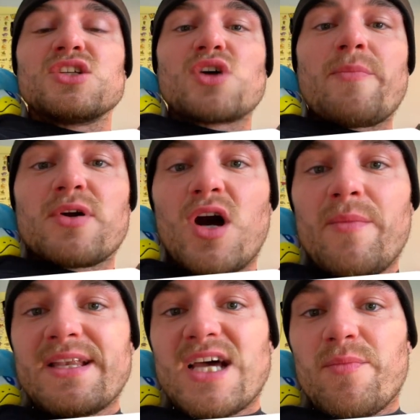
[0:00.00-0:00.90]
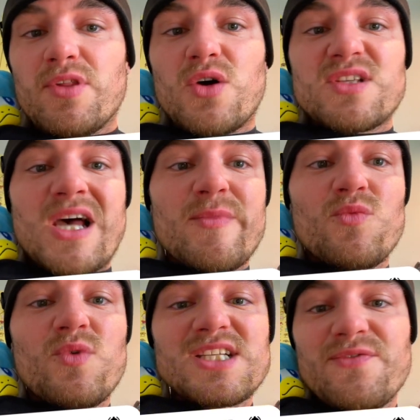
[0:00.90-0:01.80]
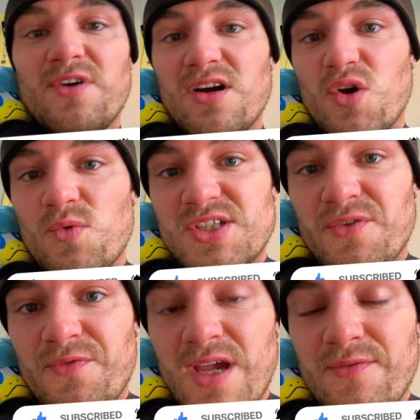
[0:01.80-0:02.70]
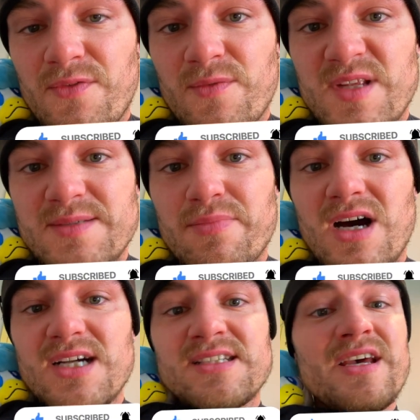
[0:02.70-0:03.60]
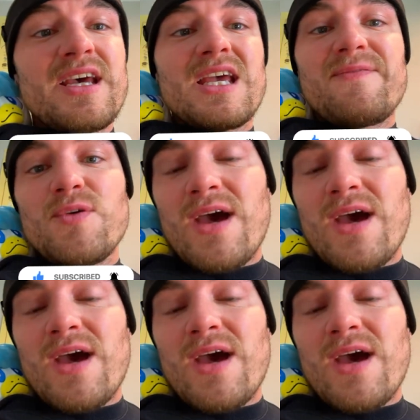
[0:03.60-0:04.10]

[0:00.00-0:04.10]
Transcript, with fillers: Drop a comment down below and tell me which Funko was your favorite from this box. If you